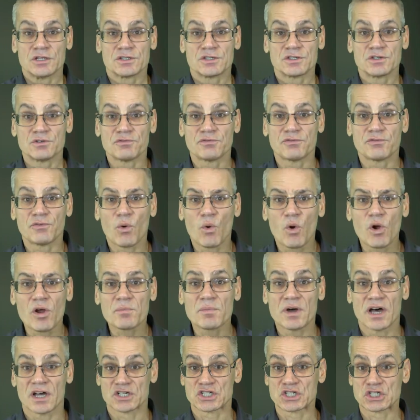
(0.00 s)
To
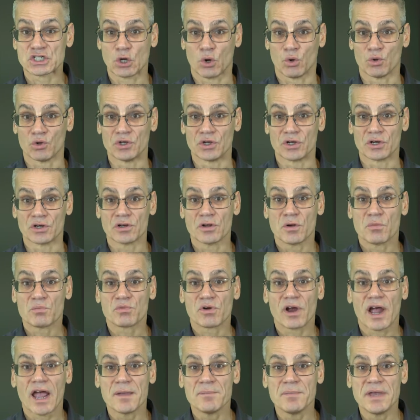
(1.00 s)
form a shoulder,
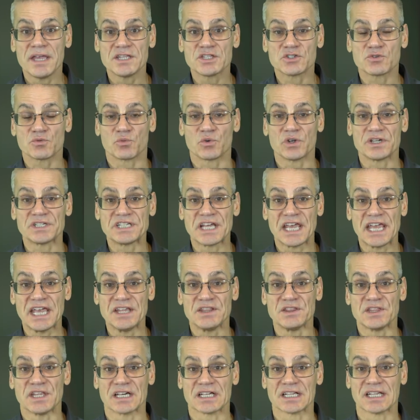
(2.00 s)
primates
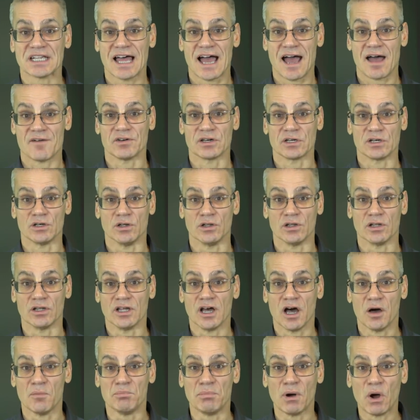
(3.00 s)
retain the clavicle,
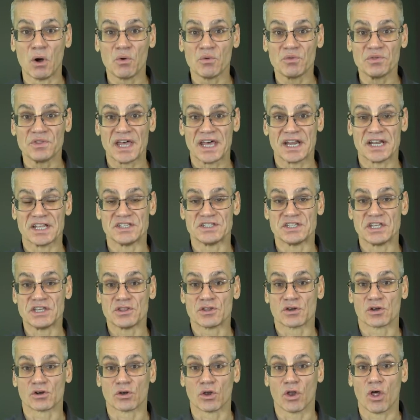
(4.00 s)
a bone that is
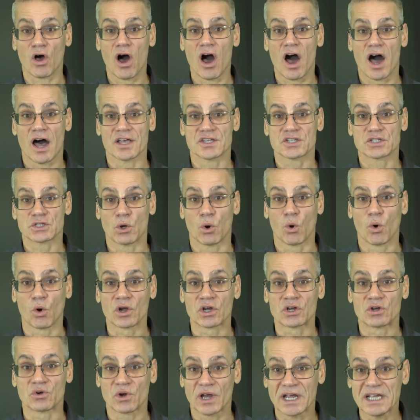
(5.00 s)
either lost
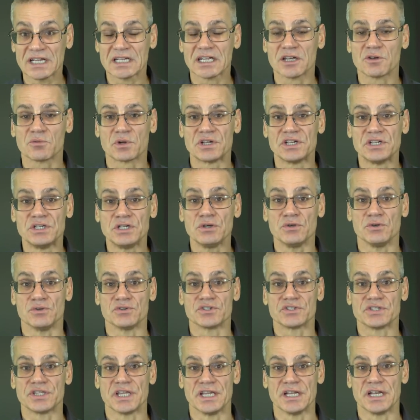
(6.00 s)
or greatly
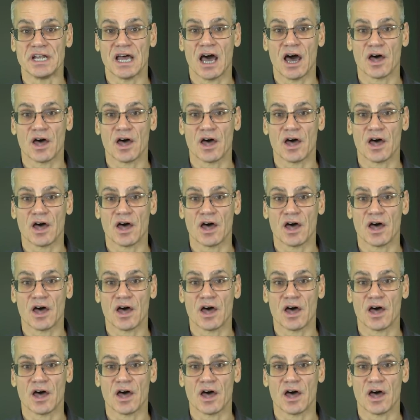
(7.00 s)
reduced in